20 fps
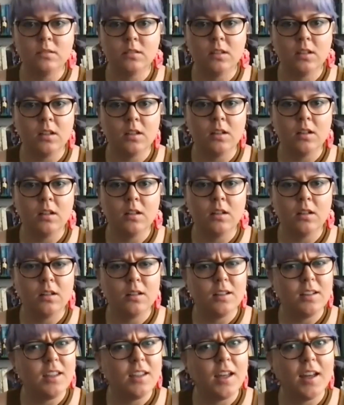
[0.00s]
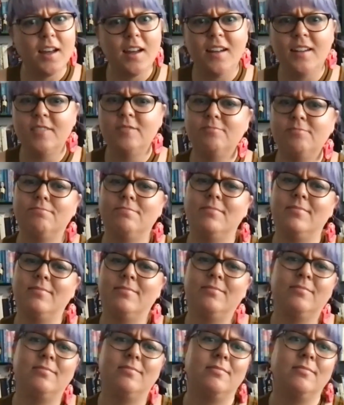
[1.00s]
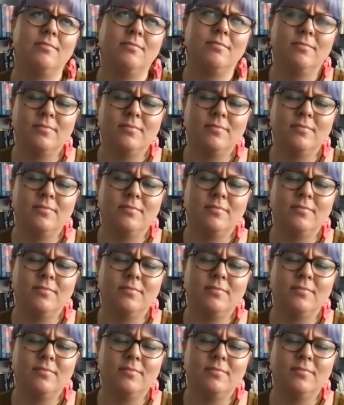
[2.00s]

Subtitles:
Like nothing. No, why not?